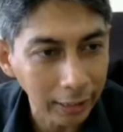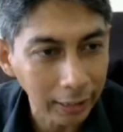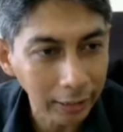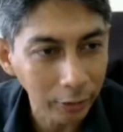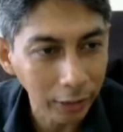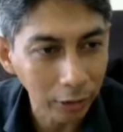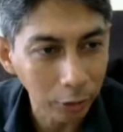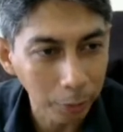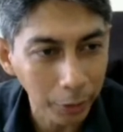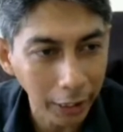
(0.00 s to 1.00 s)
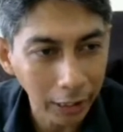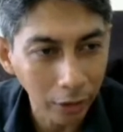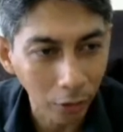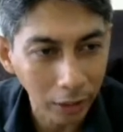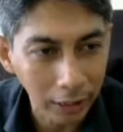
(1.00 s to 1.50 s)
you need to bring
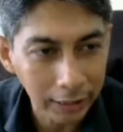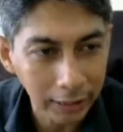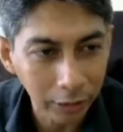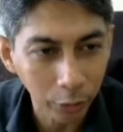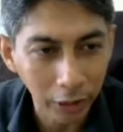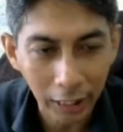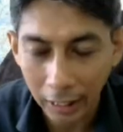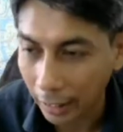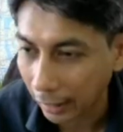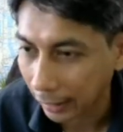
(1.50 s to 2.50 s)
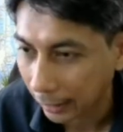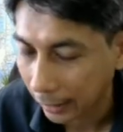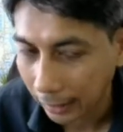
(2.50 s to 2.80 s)
your cursor to the correct